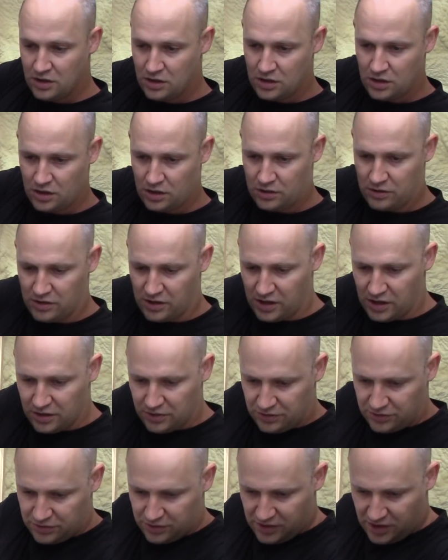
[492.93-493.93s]

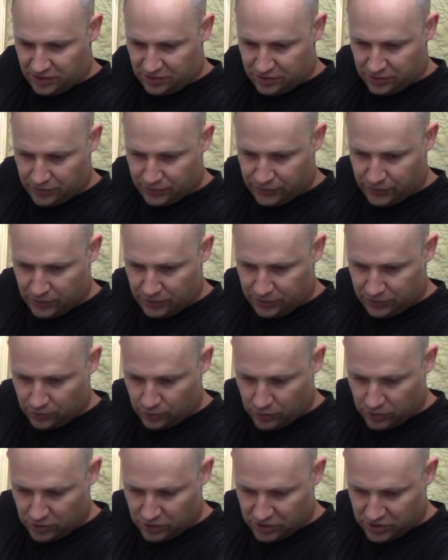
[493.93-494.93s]
Alright, so that's the first
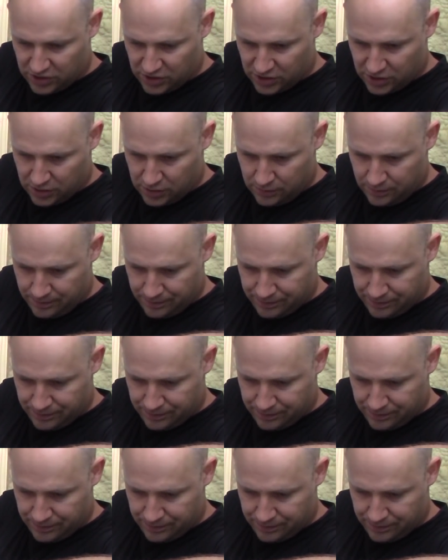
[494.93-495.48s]
order done.